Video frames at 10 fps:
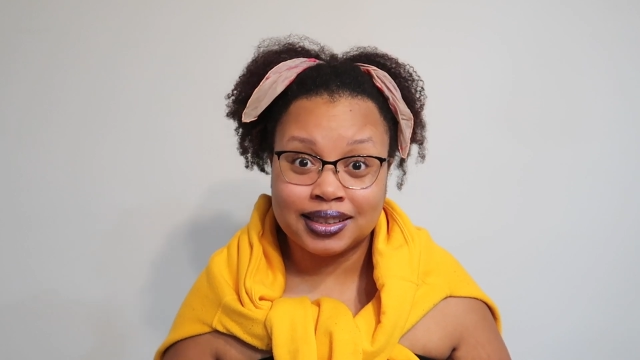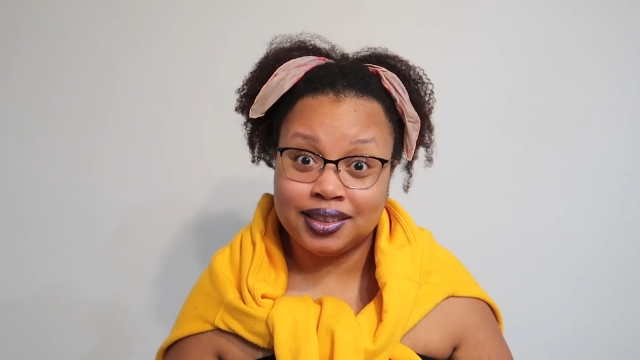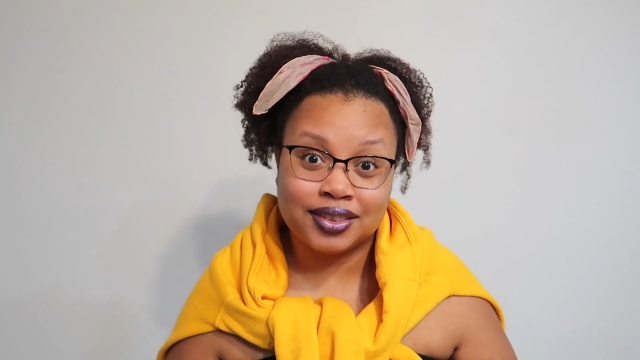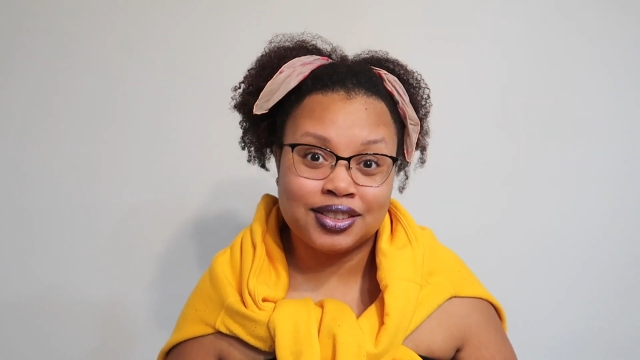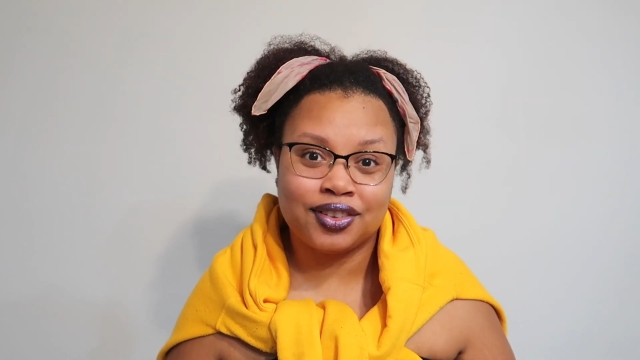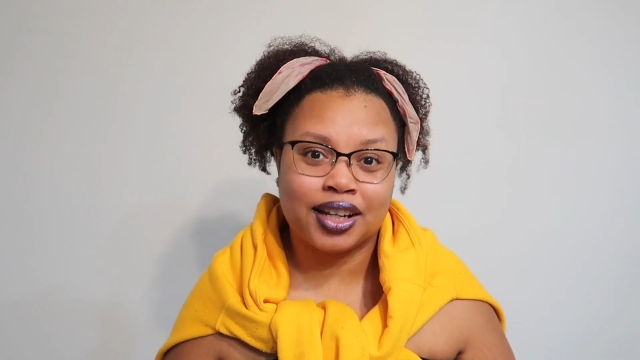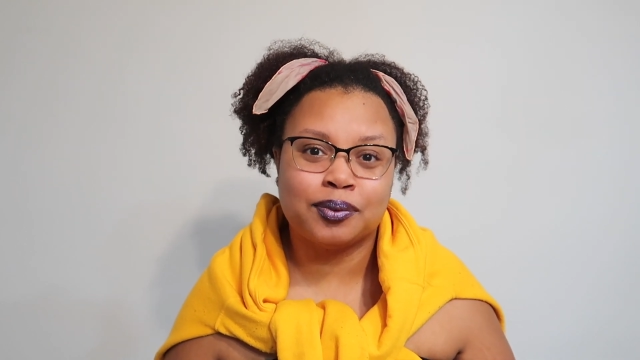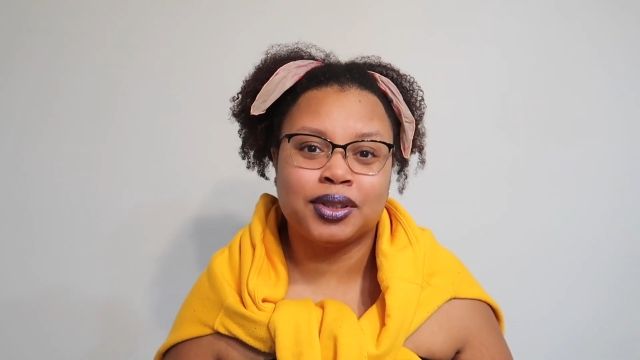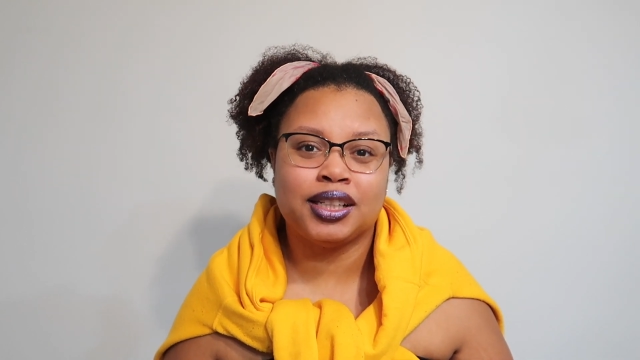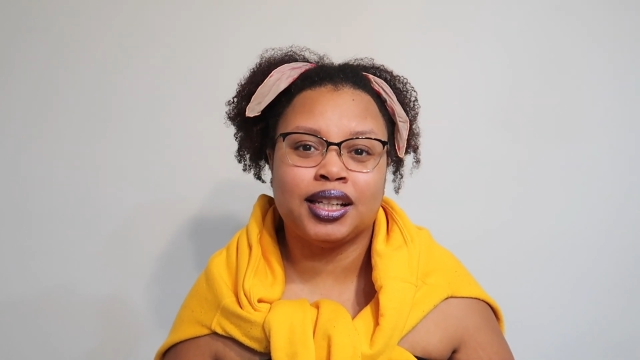to leave his
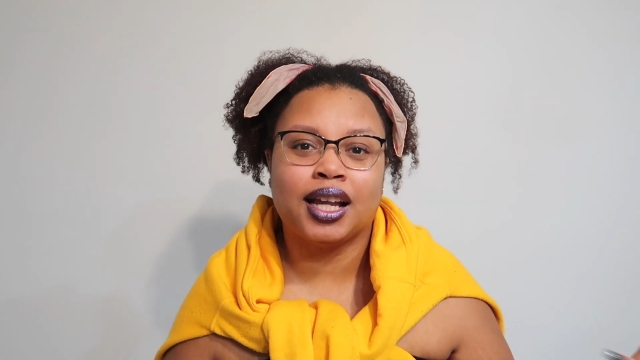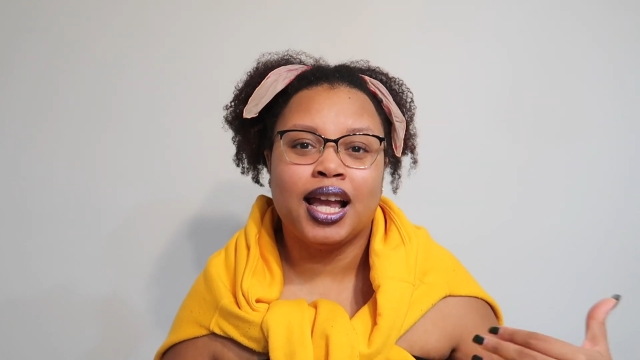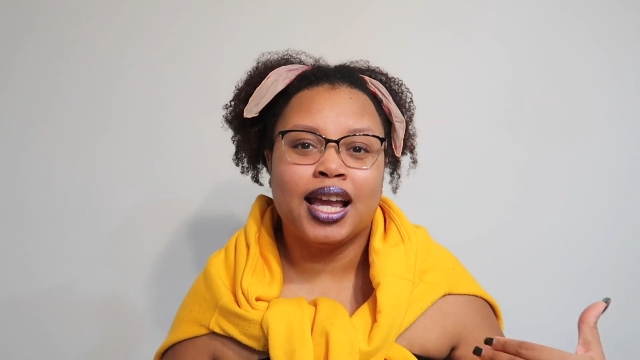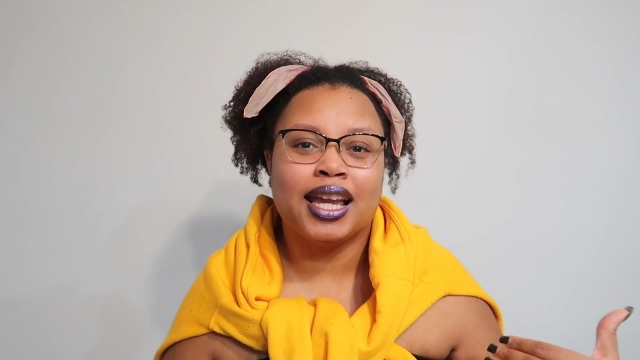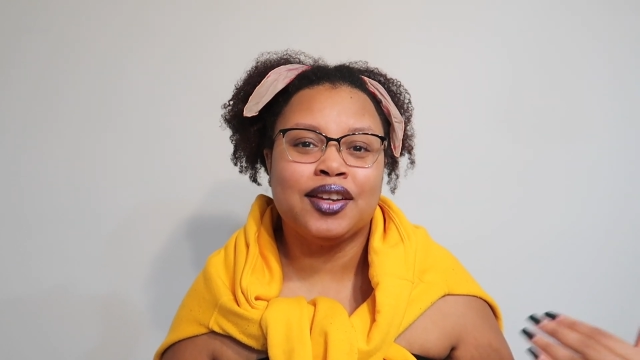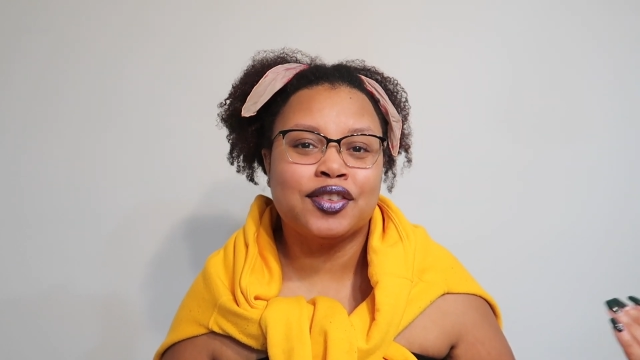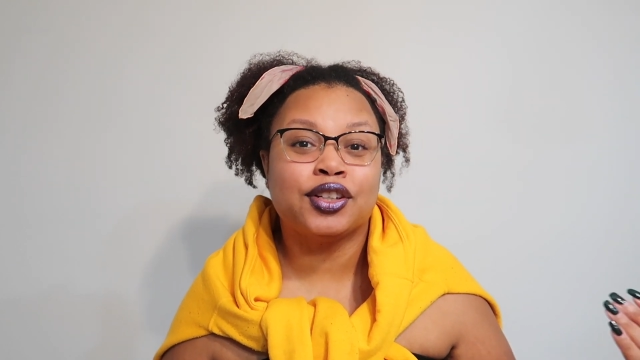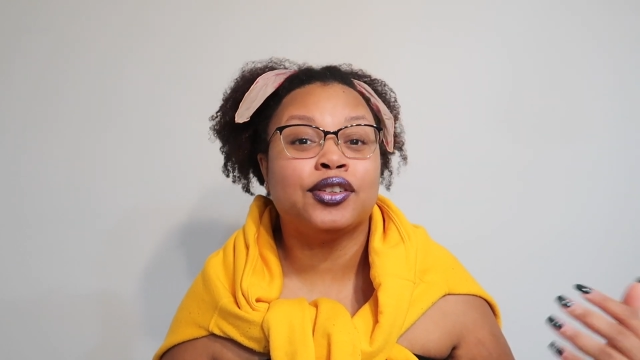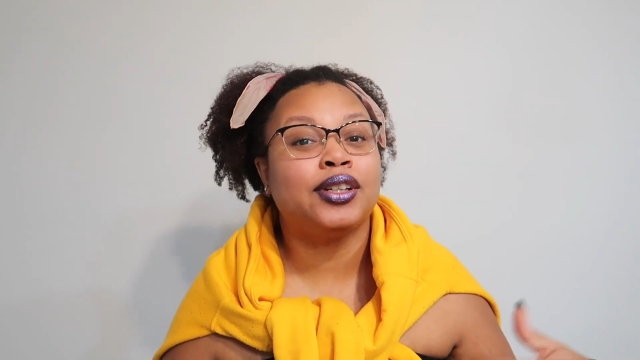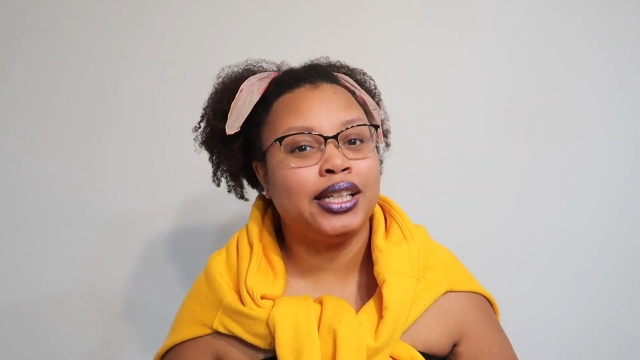family, even
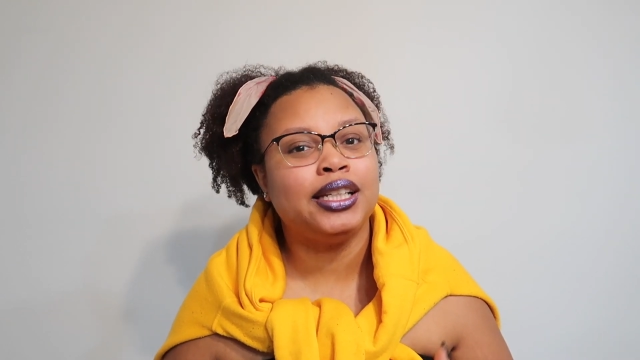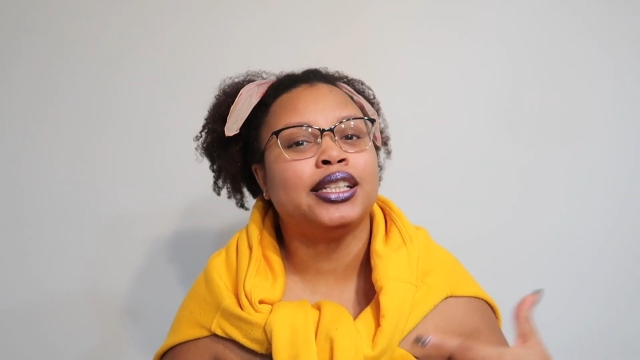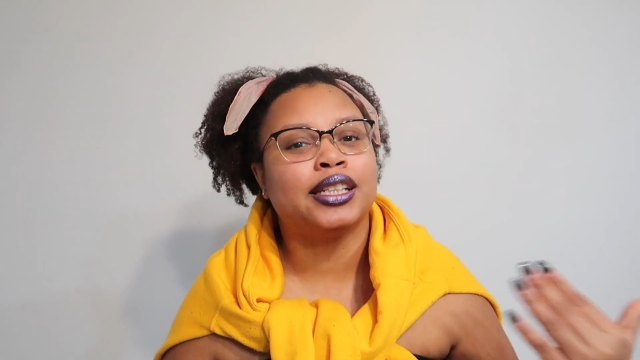though he